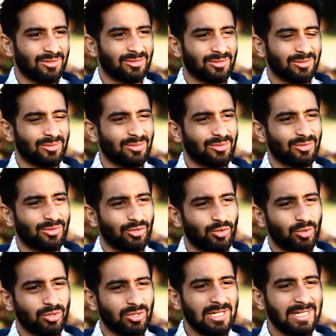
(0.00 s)
So
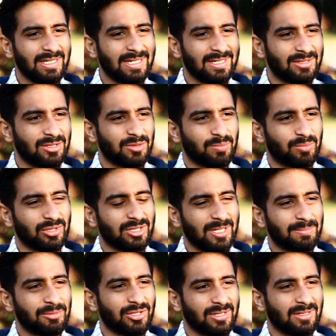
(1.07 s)
usually there's this
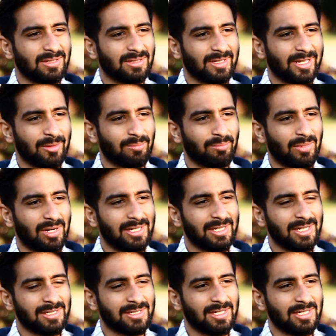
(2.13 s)
perception that
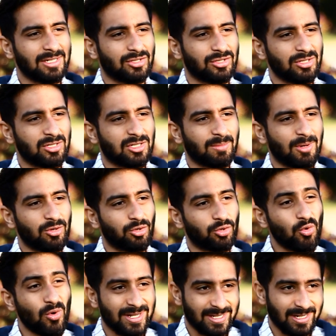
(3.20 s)
multi-asset is just about
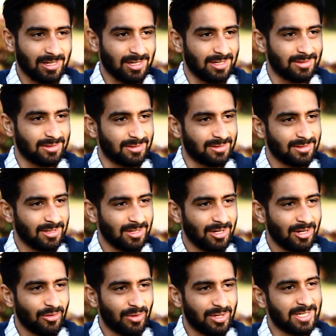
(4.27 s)
two asset classes,
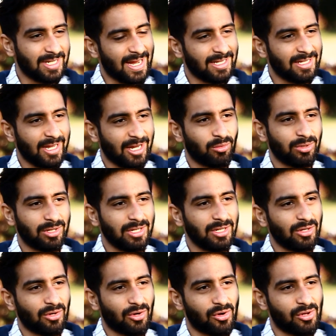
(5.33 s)
which is either
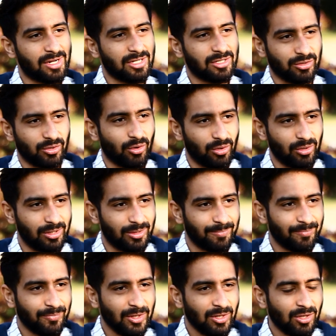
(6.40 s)
equity or it is gold.
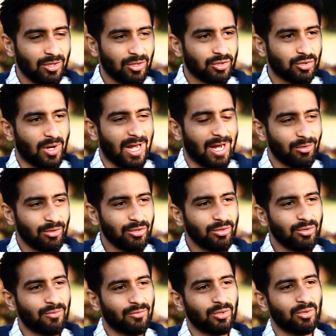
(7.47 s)
So how do
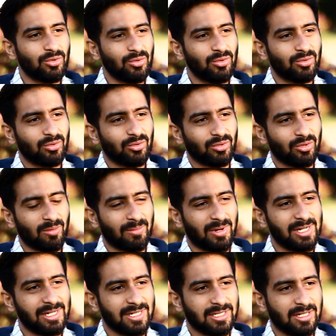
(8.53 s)
you view,
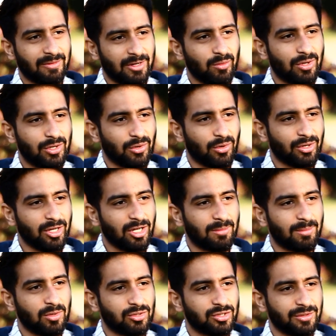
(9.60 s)
multi-asset when you are talking
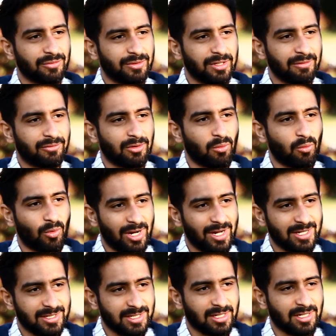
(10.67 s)
about shifting from one
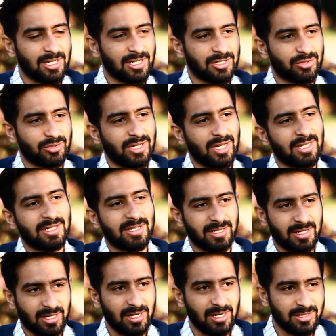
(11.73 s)
asset class to the other
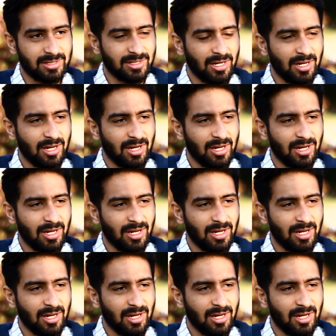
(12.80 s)
asset class?